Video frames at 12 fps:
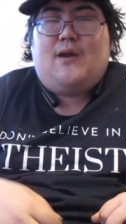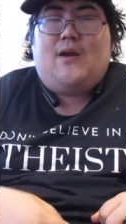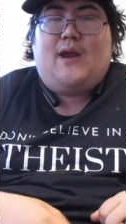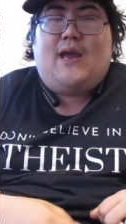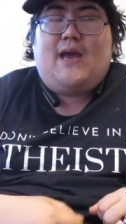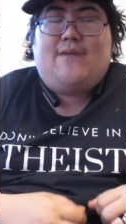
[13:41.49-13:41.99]

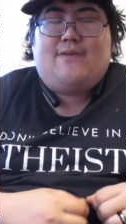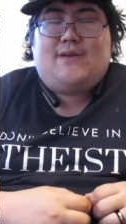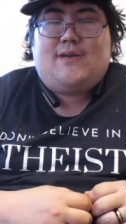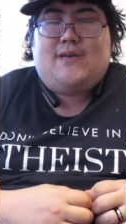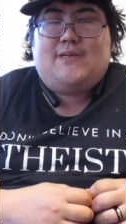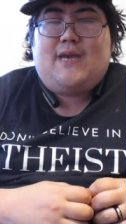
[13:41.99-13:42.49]
Alright, have a
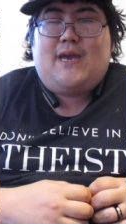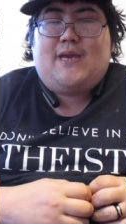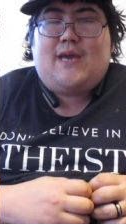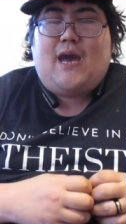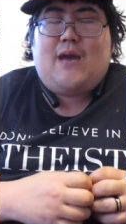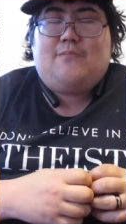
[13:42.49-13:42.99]
good
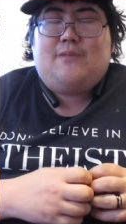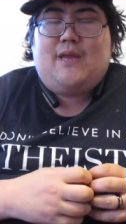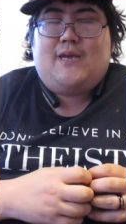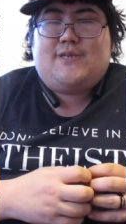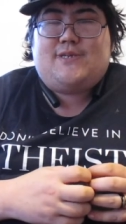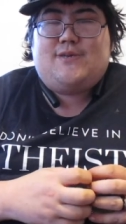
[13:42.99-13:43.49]
day. God
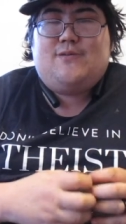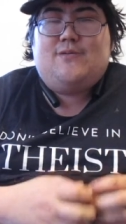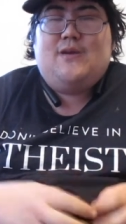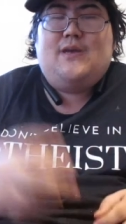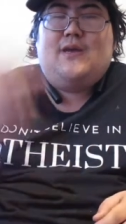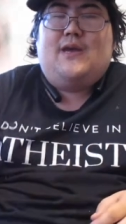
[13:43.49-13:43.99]
bless
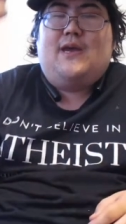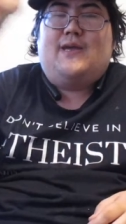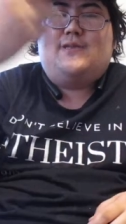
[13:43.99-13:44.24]
you, and